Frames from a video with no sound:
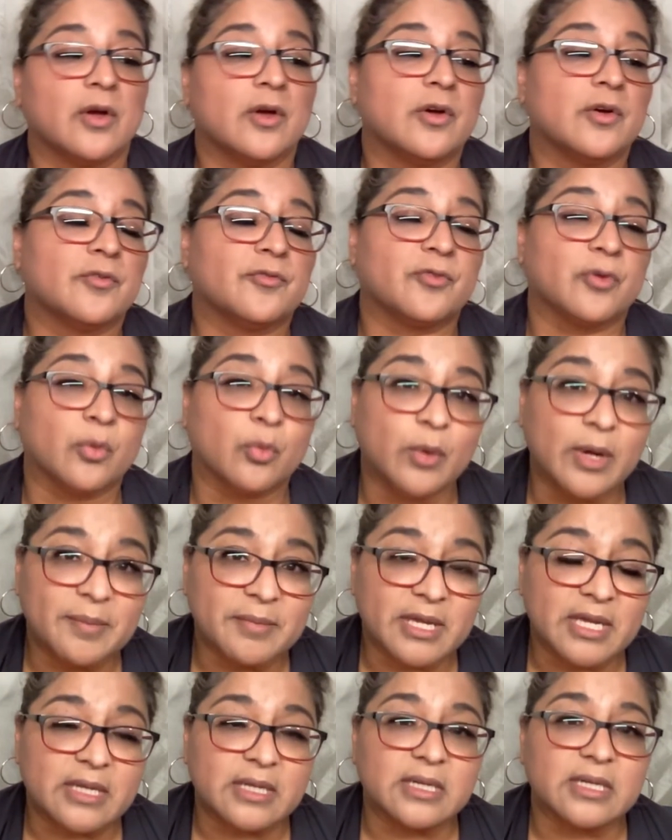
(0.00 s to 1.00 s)
For
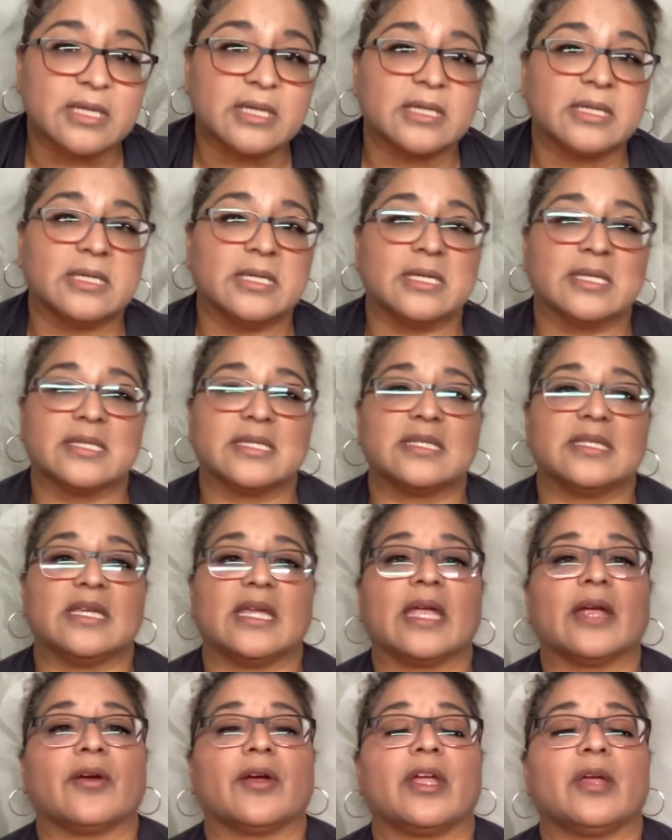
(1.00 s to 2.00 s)
women, it's the
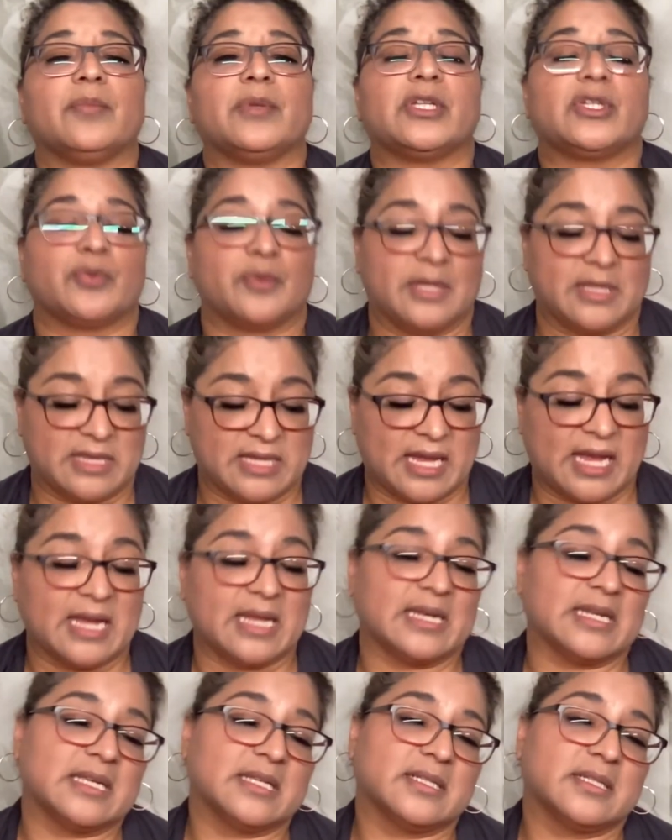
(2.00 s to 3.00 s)
area between the
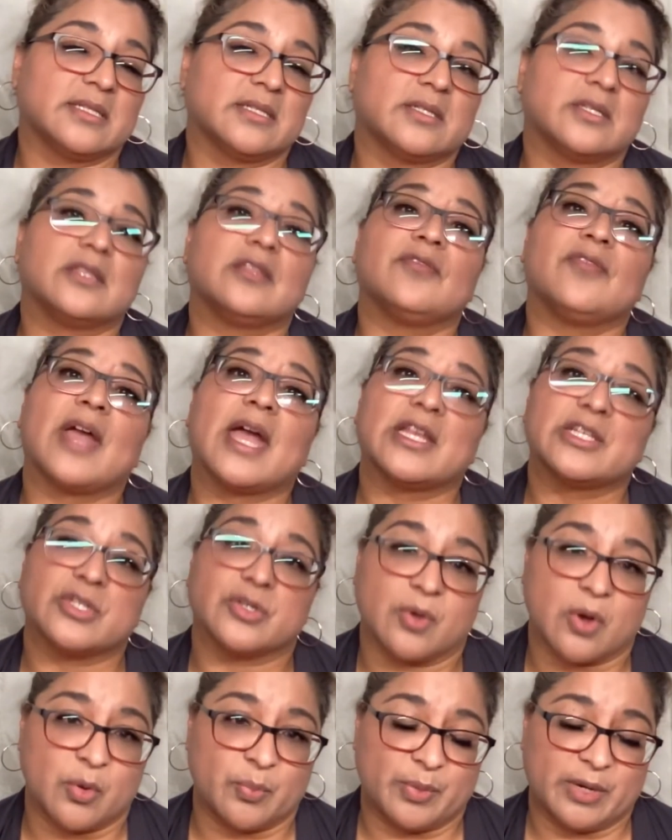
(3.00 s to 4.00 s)
anus to the
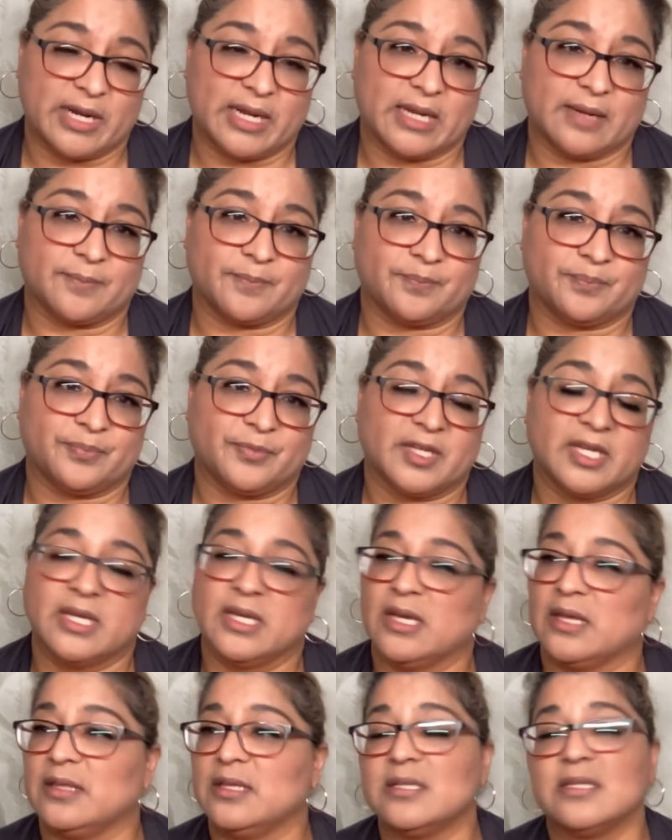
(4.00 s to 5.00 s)
vaginal opening.
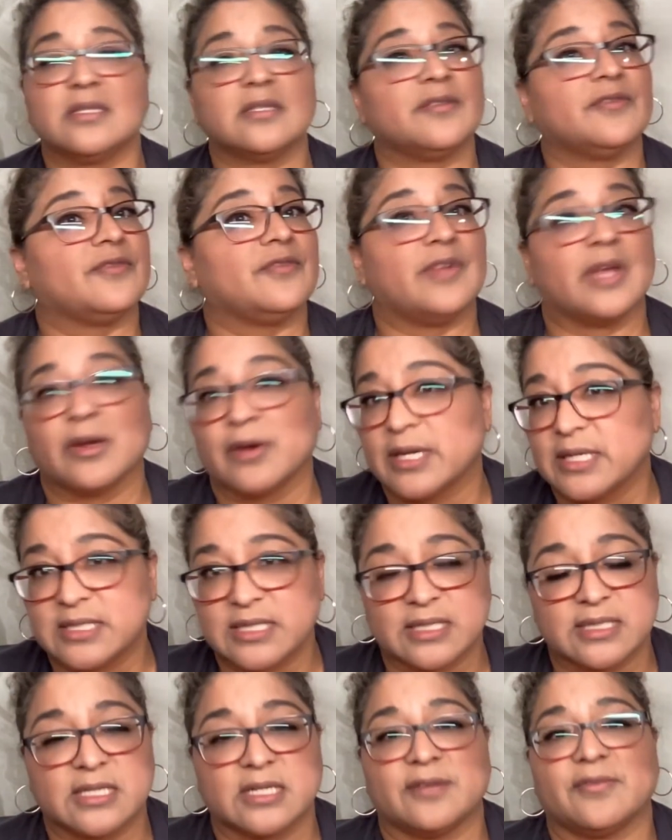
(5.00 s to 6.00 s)
And this is a very
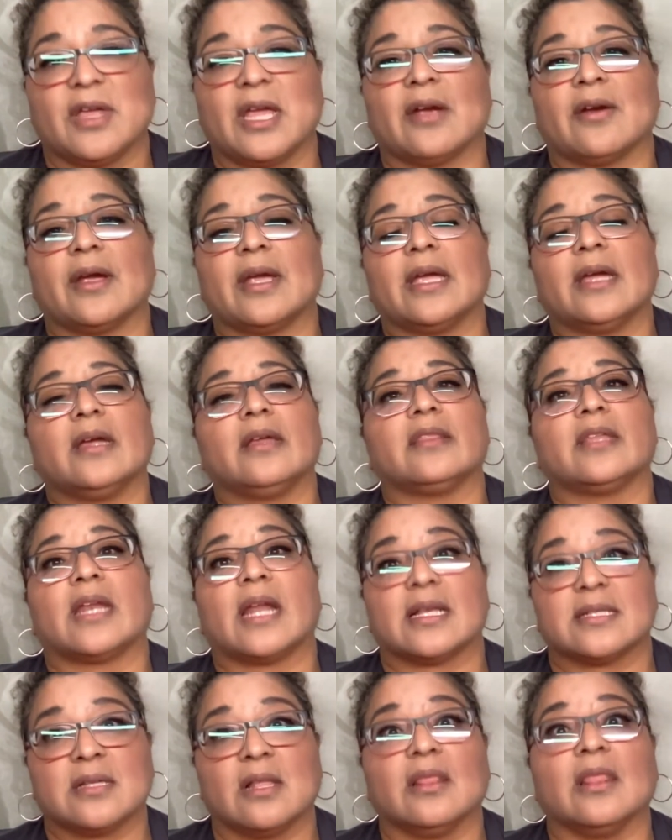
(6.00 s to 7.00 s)
sensitive area that
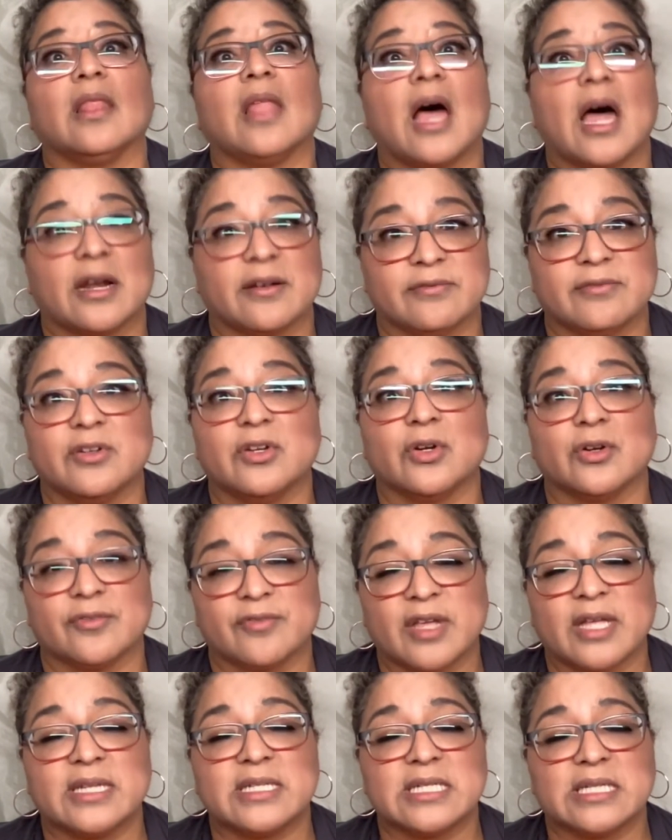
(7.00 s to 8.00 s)
has a lot of nerve
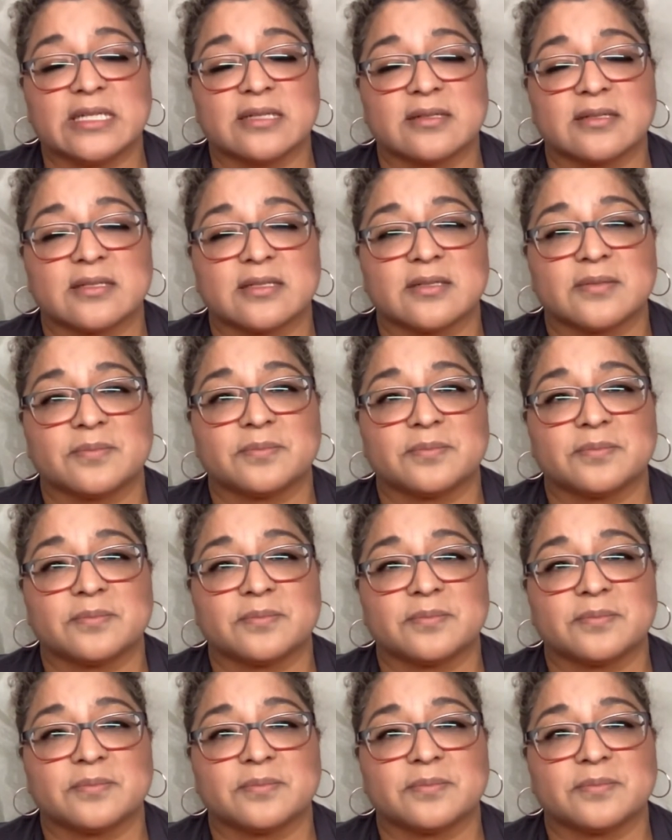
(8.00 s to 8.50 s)
endings.